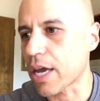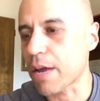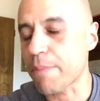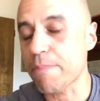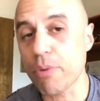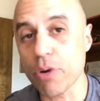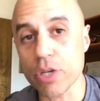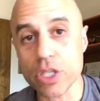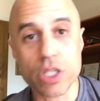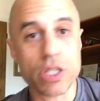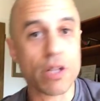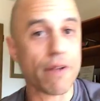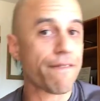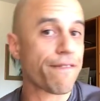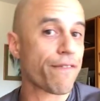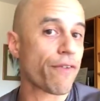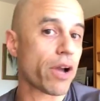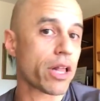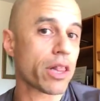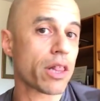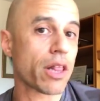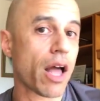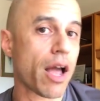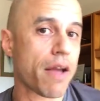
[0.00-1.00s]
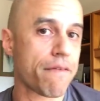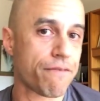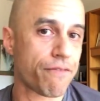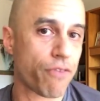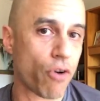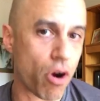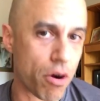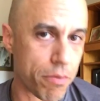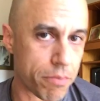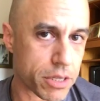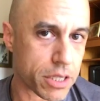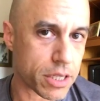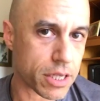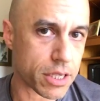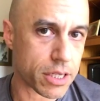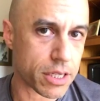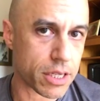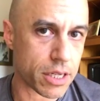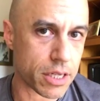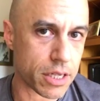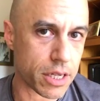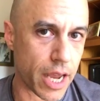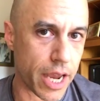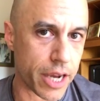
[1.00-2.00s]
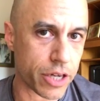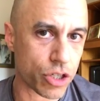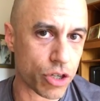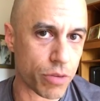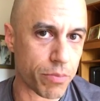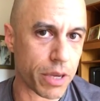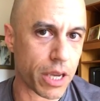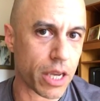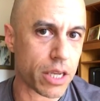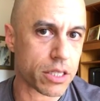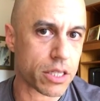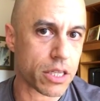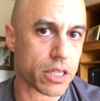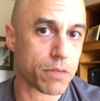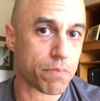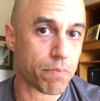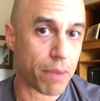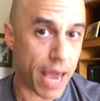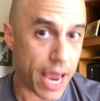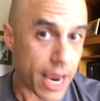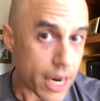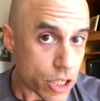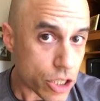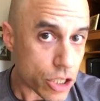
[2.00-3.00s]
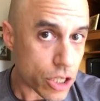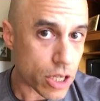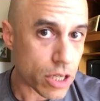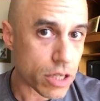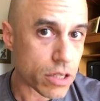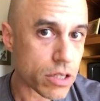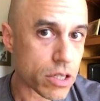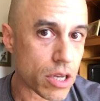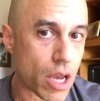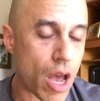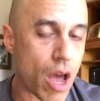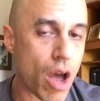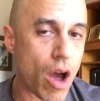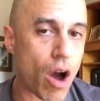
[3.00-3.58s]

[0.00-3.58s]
It puts the frontline pharmacists in danger because these patients